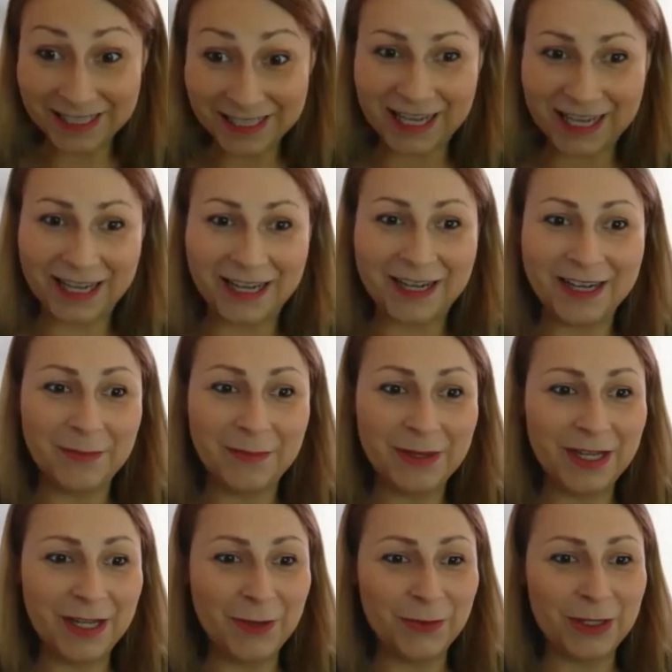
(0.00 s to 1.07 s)
I am
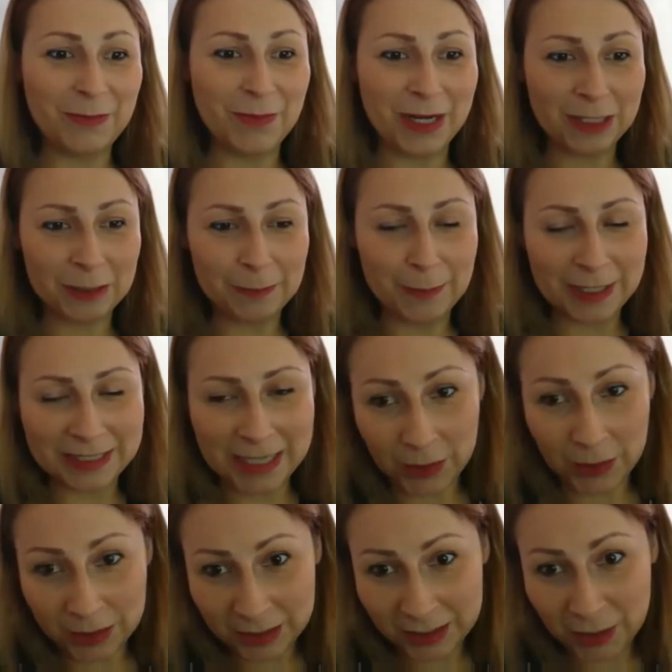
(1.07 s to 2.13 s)
here with Malcolm
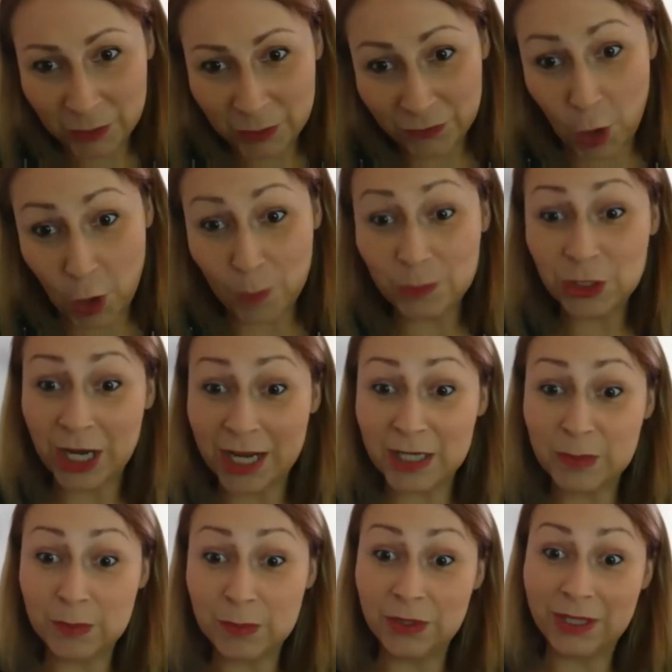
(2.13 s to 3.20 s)
McDowell from
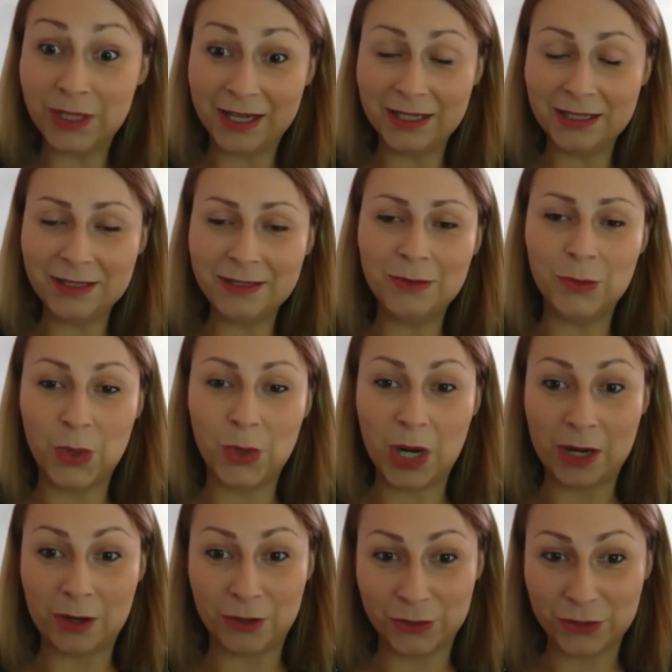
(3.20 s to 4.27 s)
Buchanan, who
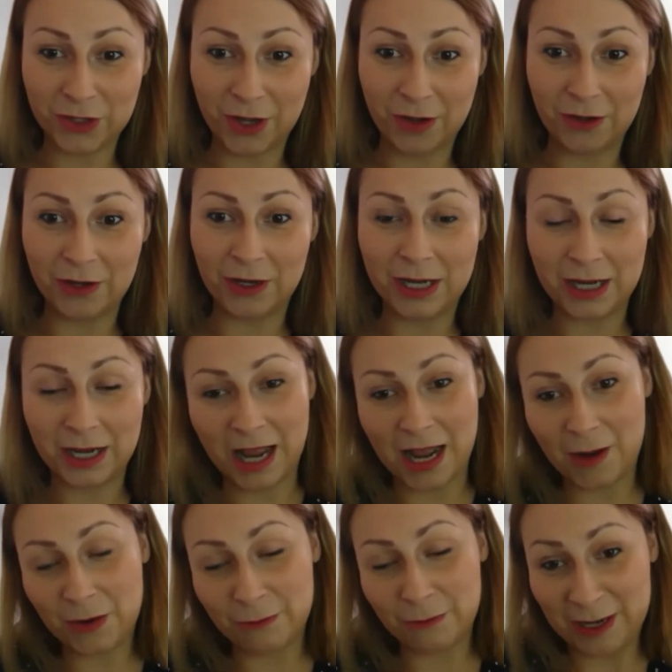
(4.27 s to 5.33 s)
are also
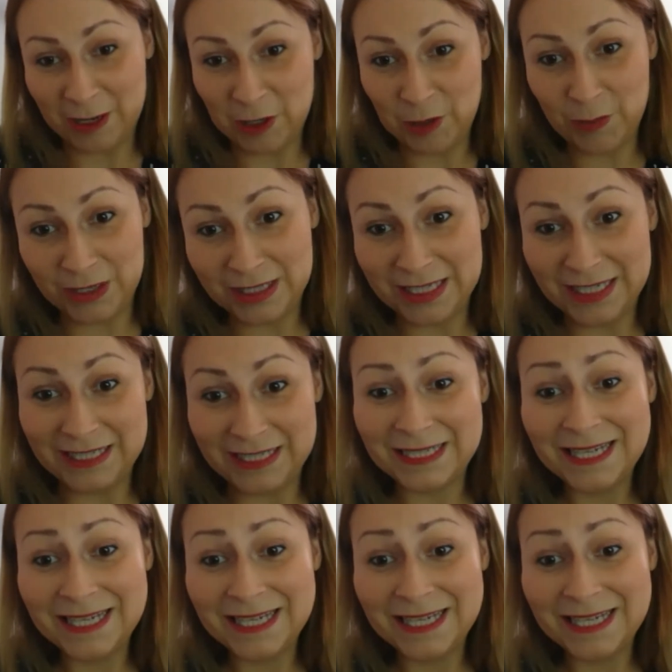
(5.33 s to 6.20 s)
our recommended